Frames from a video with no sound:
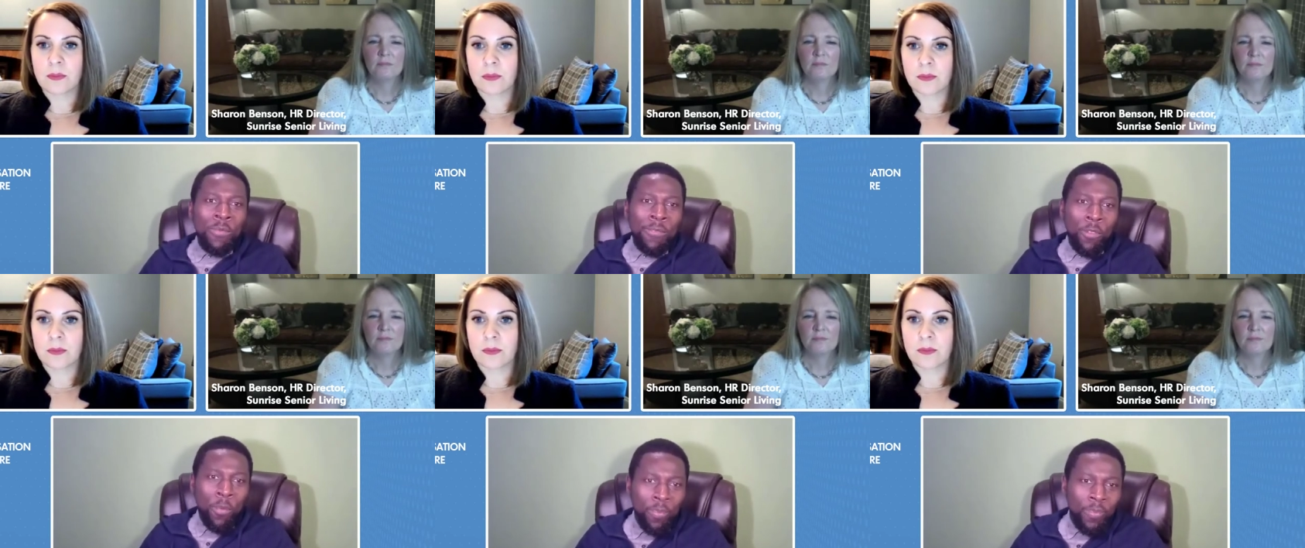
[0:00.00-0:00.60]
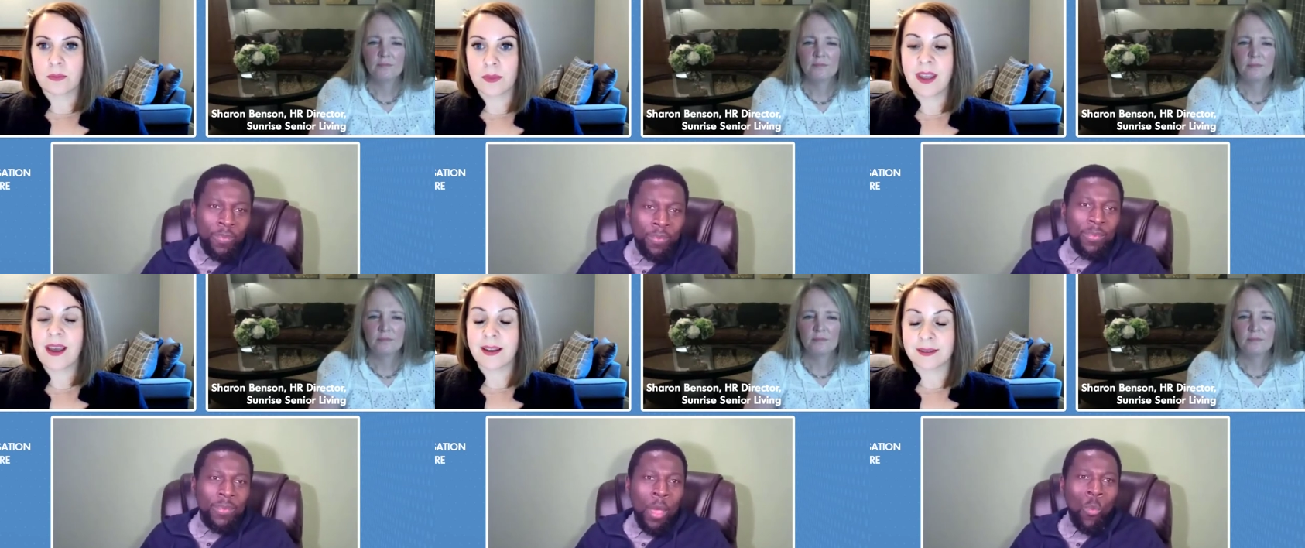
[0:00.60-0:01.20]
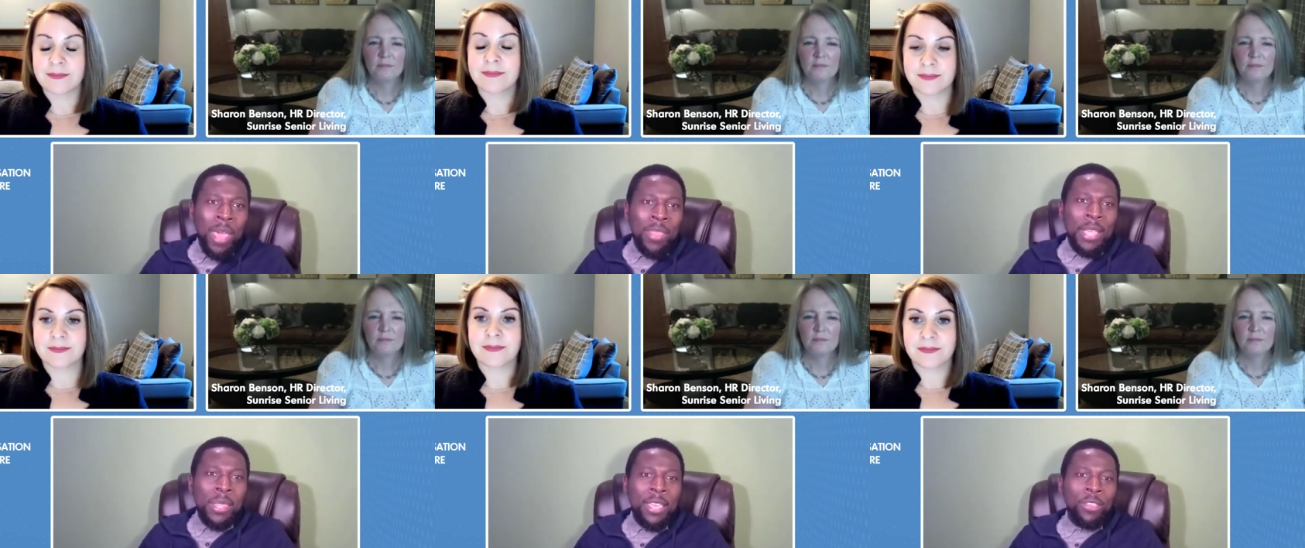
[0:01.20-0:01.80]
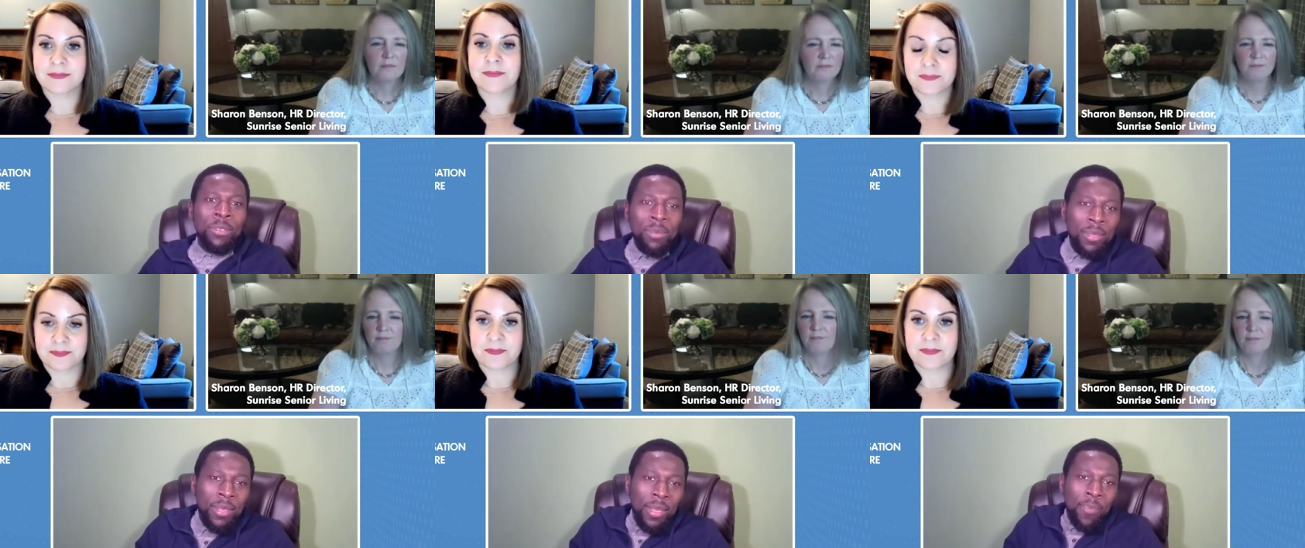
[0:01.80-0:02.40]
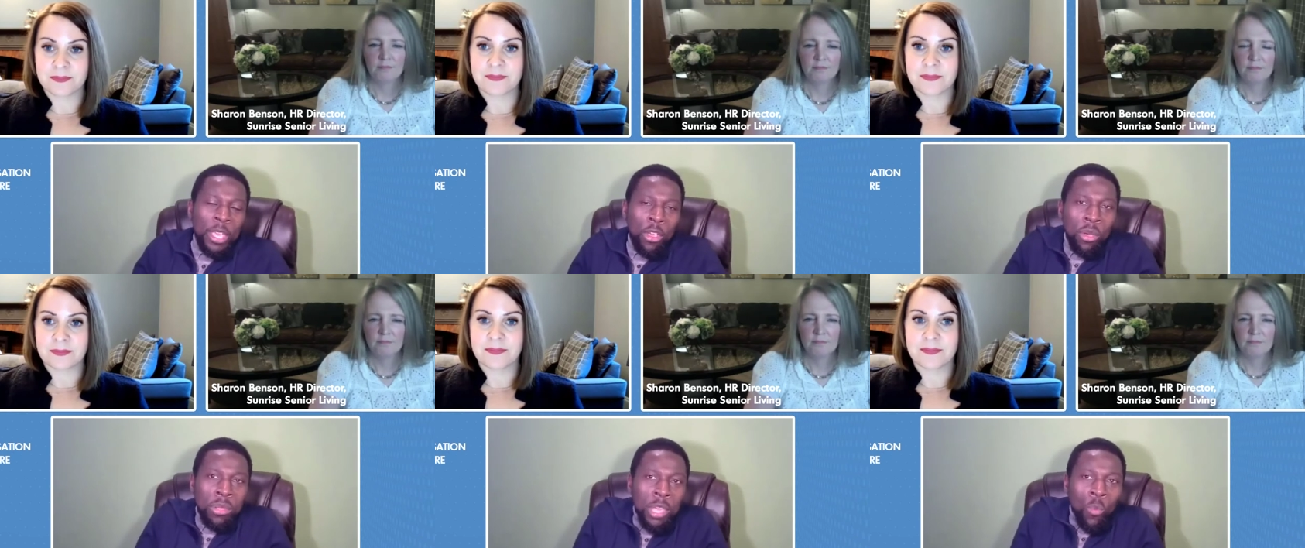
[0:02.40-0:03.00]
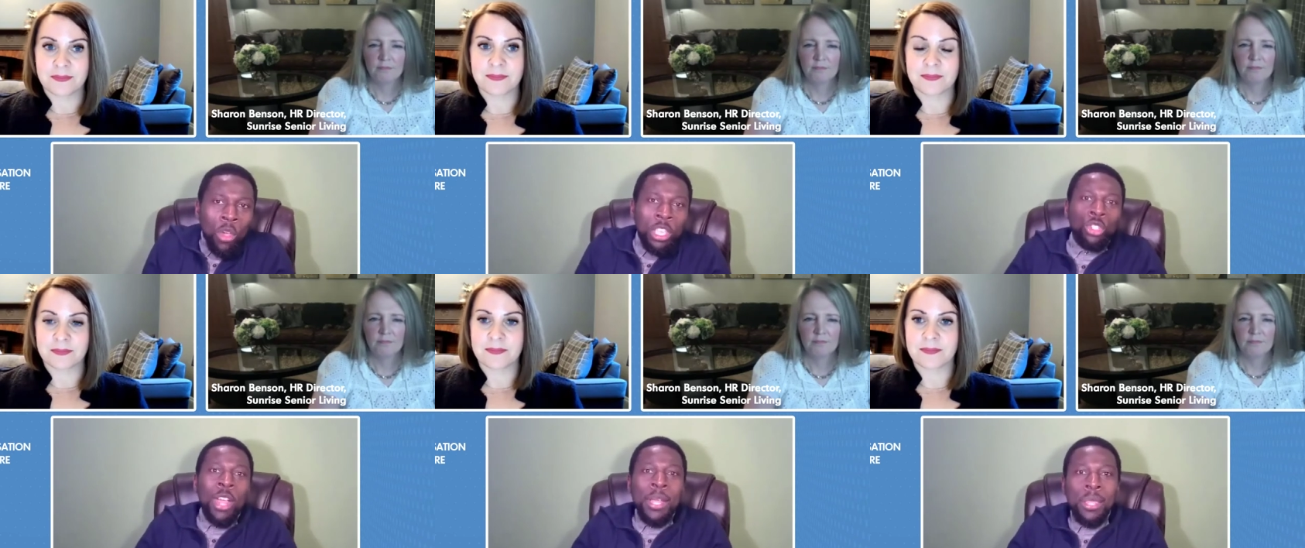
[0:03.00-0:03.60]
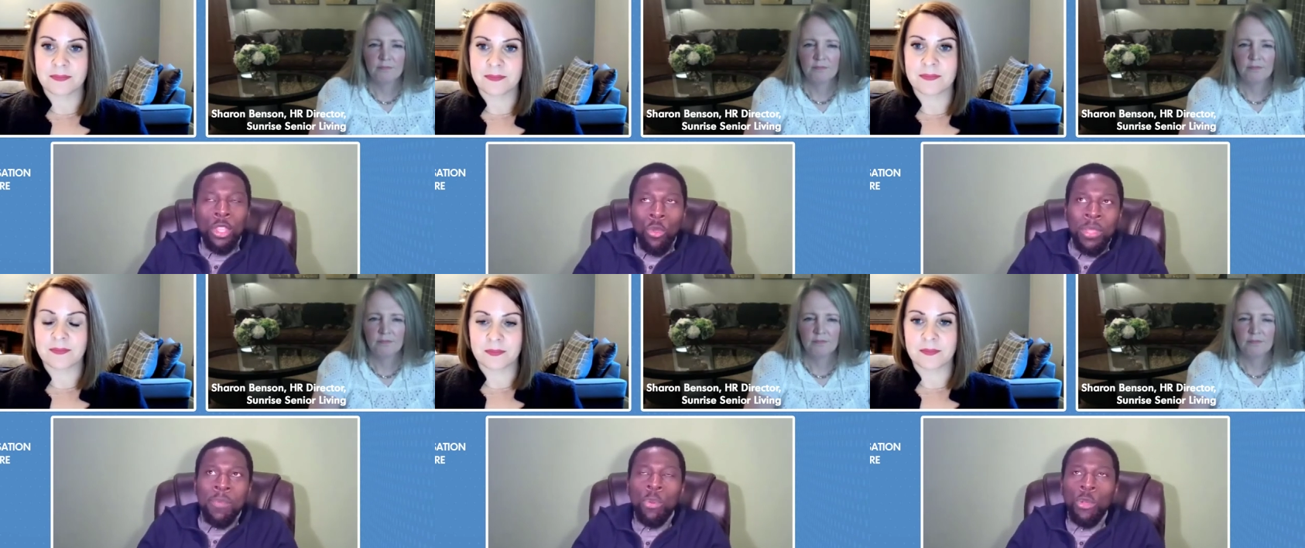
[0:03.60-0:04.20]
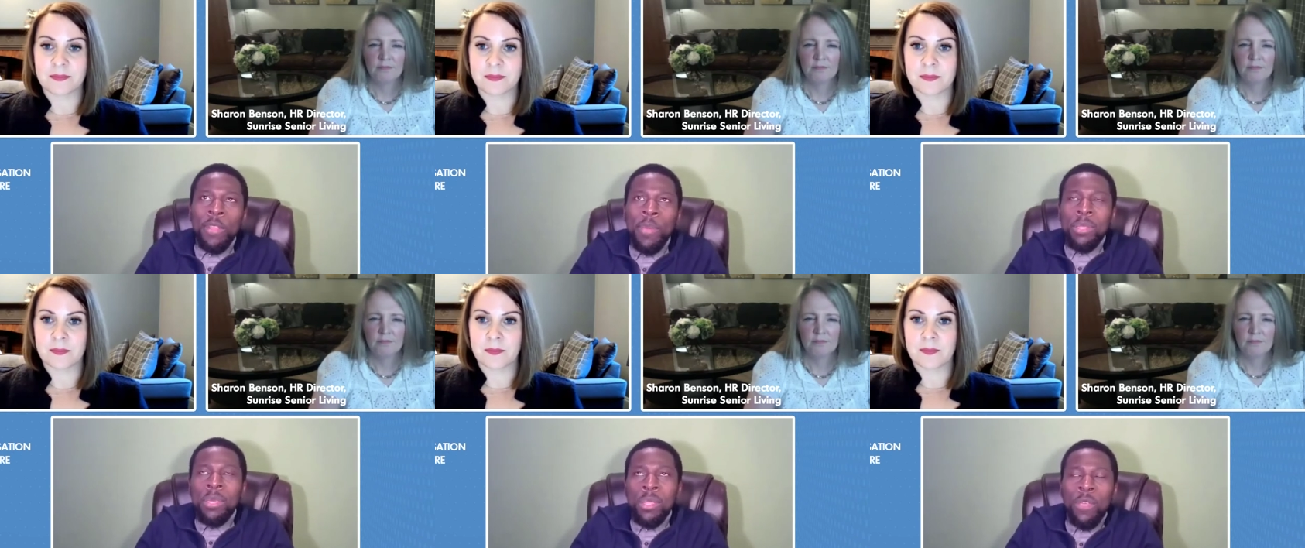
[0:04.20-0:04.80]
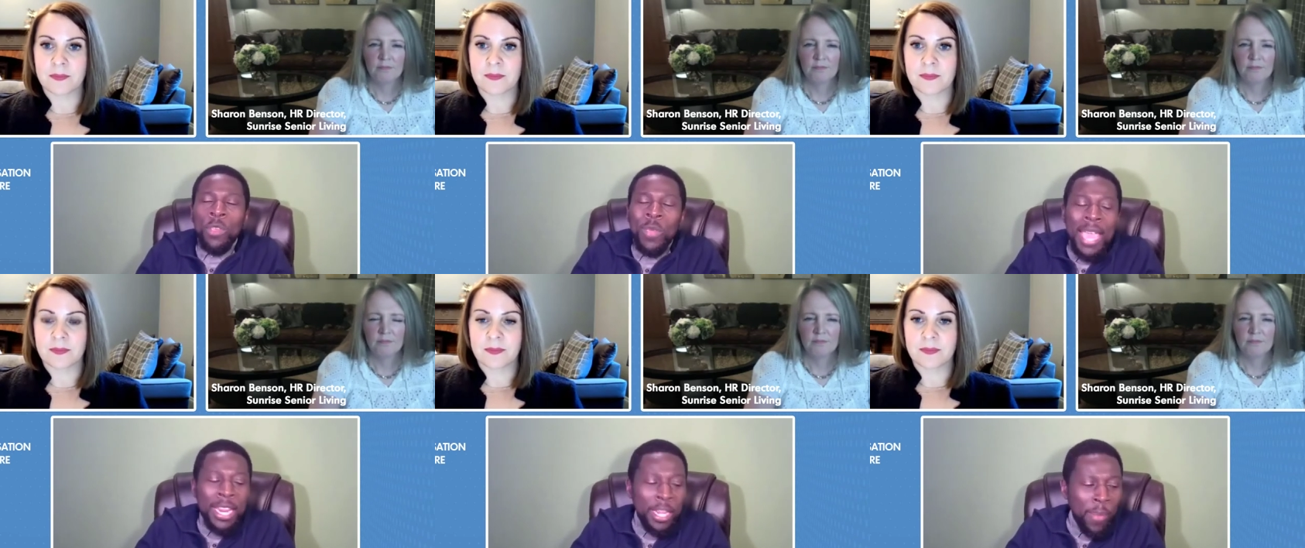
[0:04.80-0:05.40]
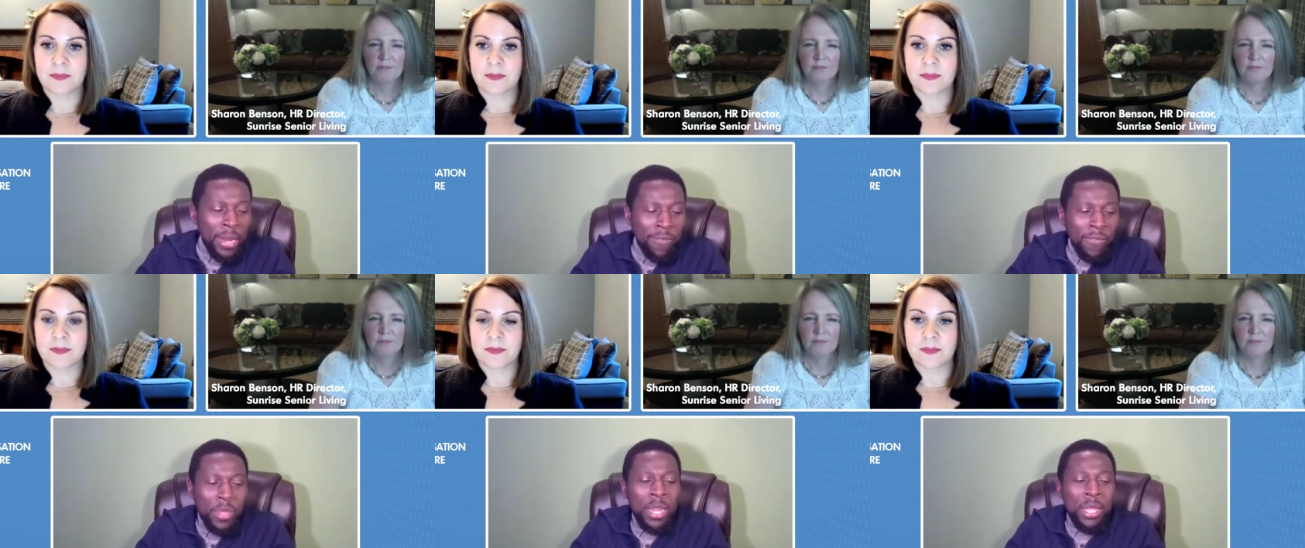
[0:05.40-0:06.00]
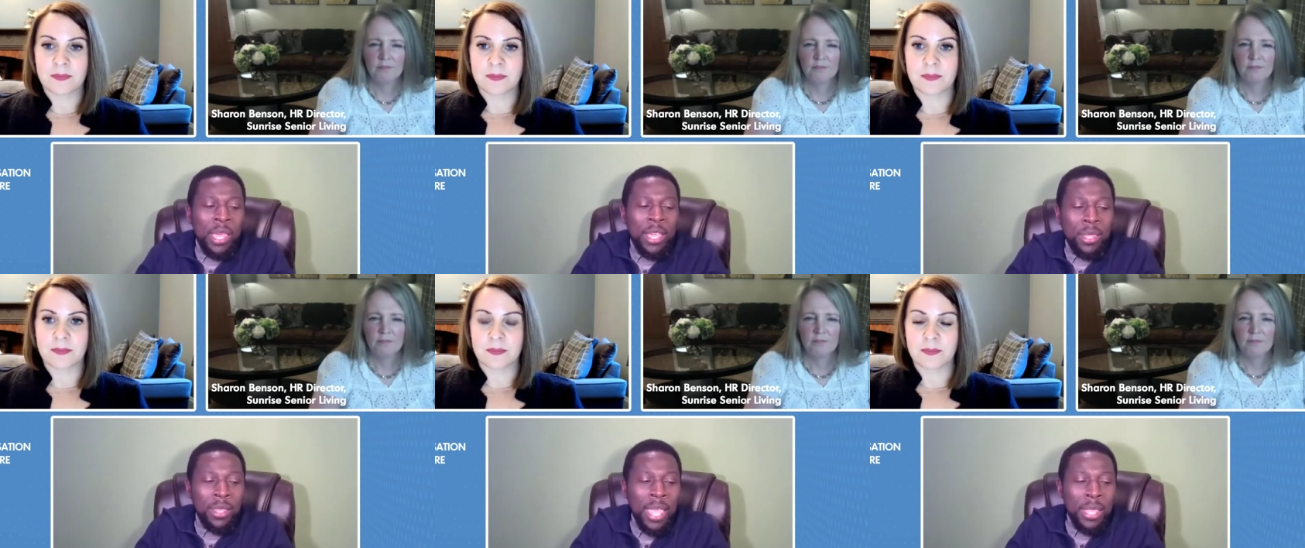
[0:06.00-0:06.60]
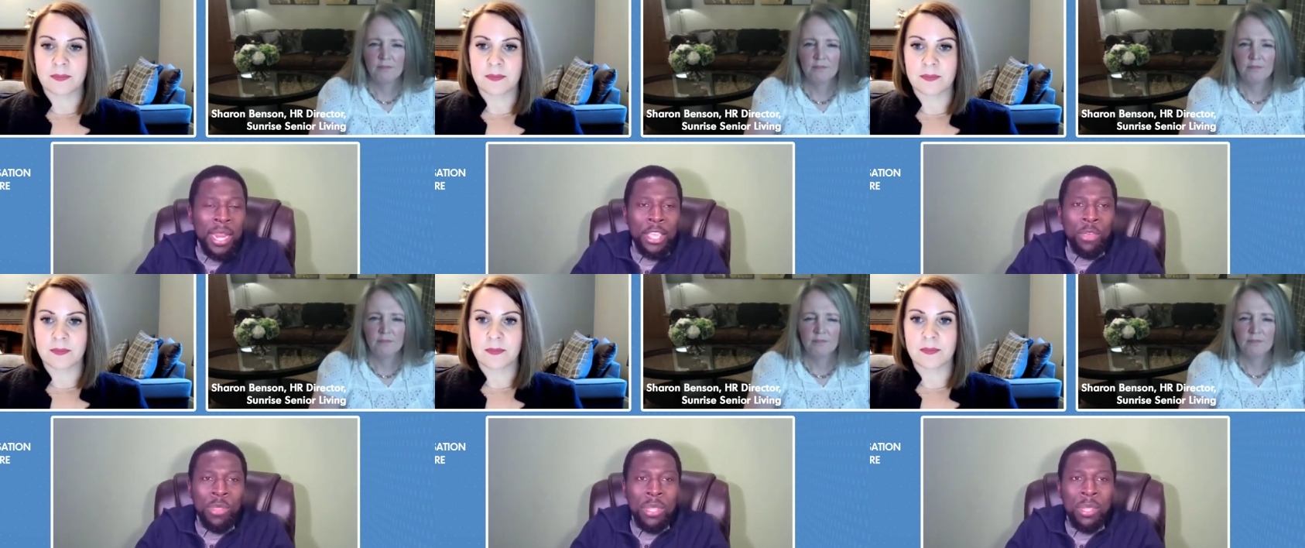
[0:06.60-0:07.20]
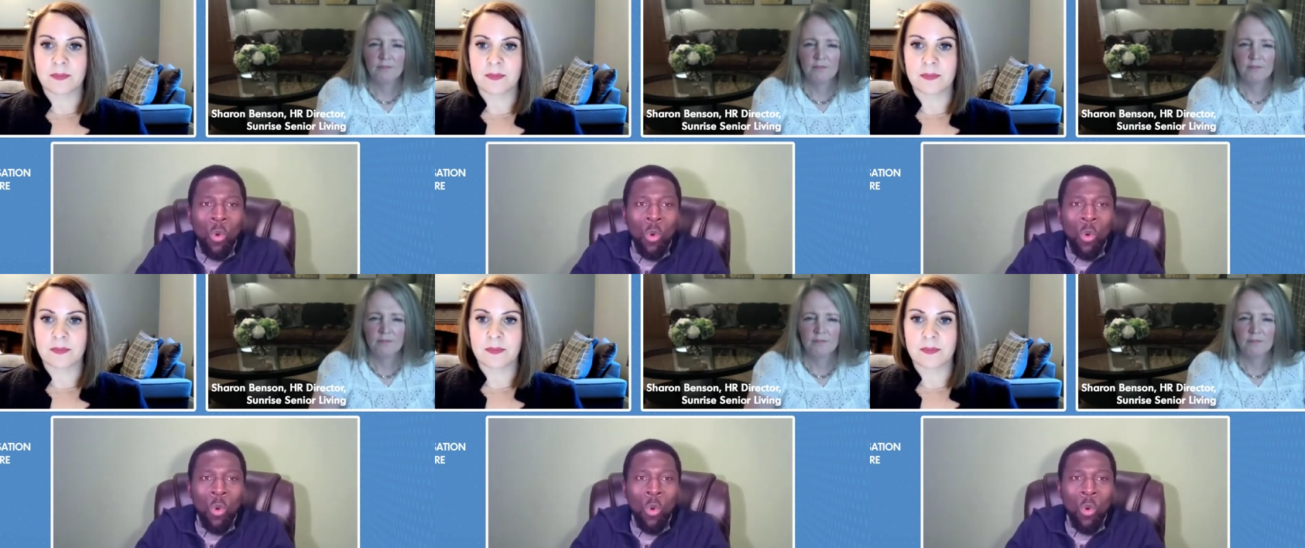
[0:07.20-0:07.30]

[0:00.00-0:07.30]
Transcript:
Speaker 1: come from yeah. and where they take you because you, what you're trying to do is improve the business. So if you get an independent facilitator and they're telling you this is